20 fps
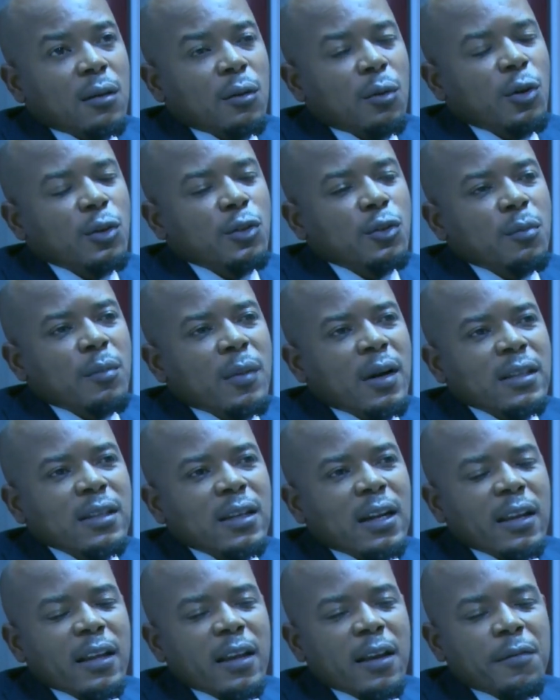
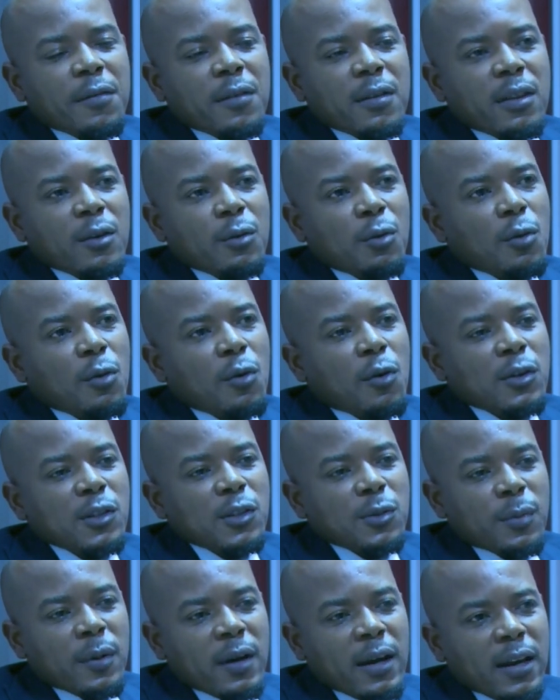automatically everything will
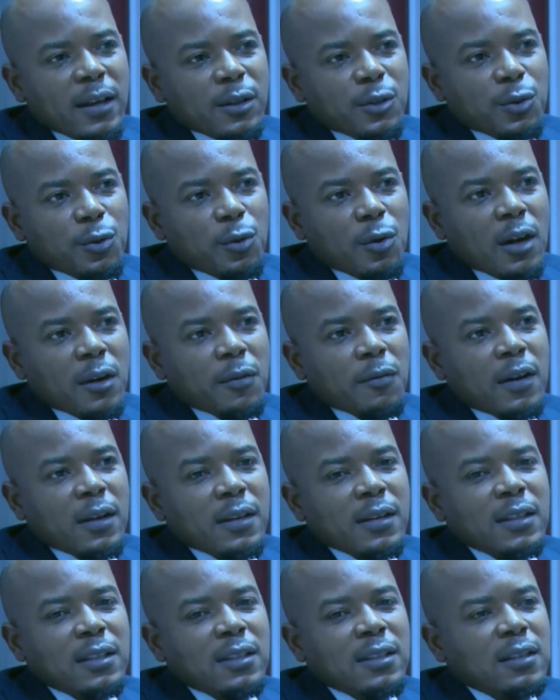conspire to your
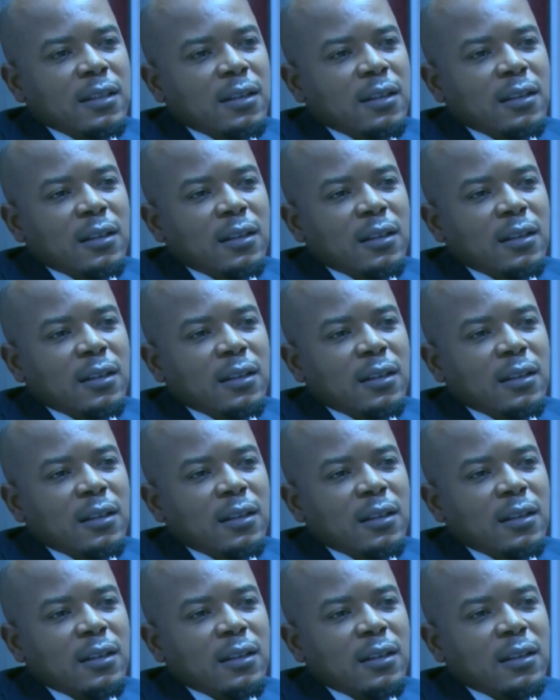advantage.